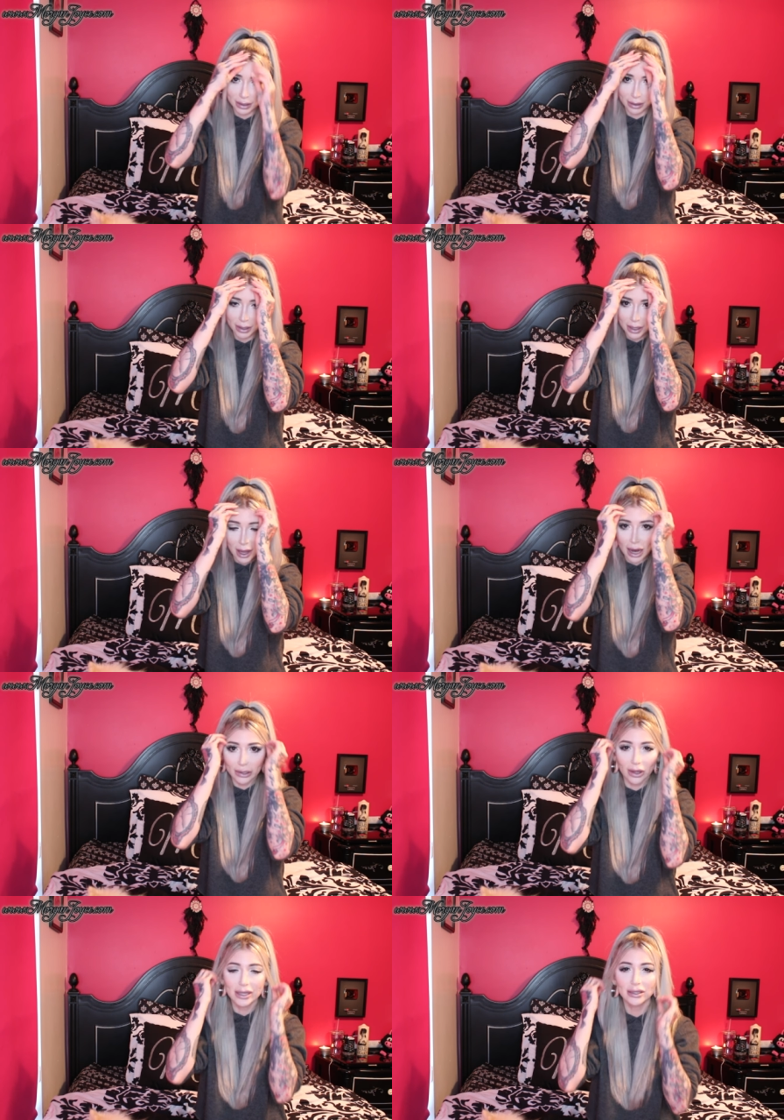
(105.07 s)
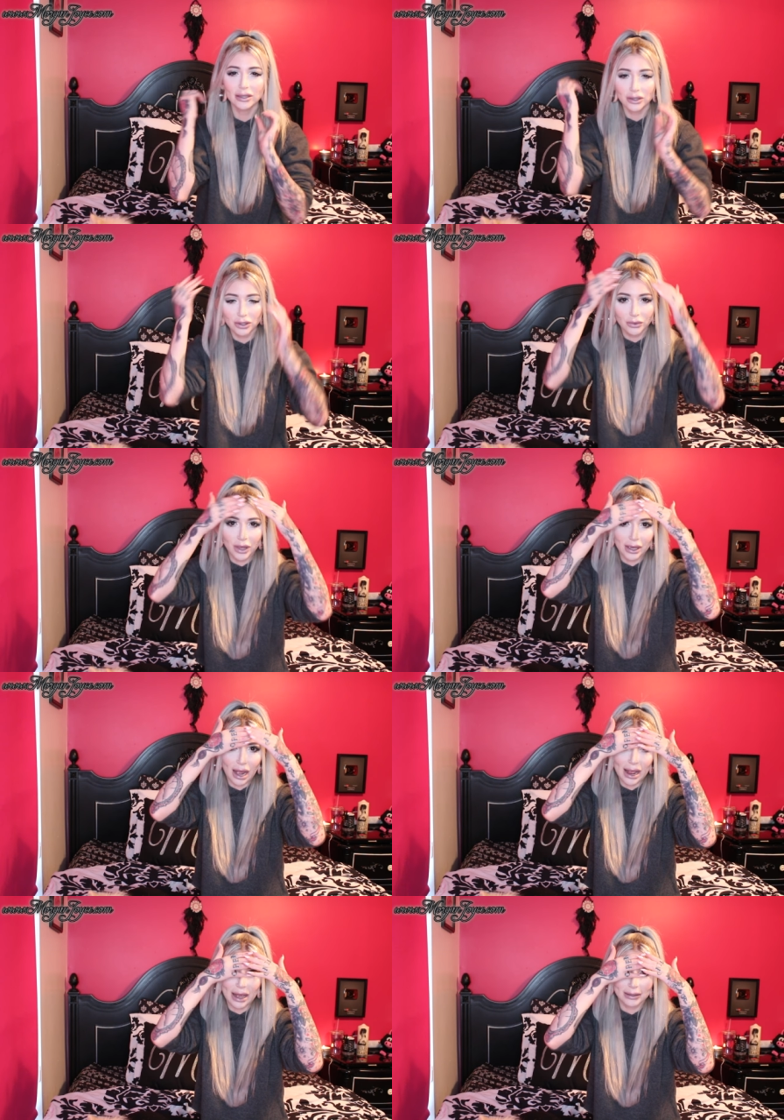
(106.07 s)
Oh. Like I liked it so that
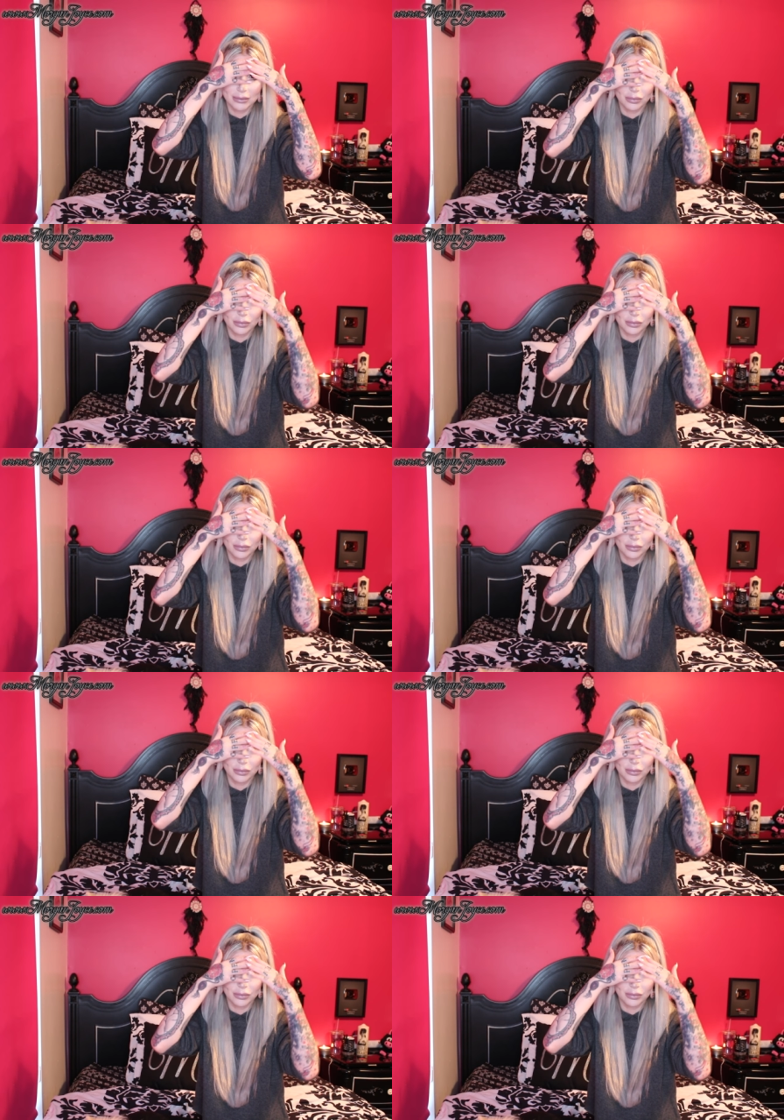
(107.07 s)
I had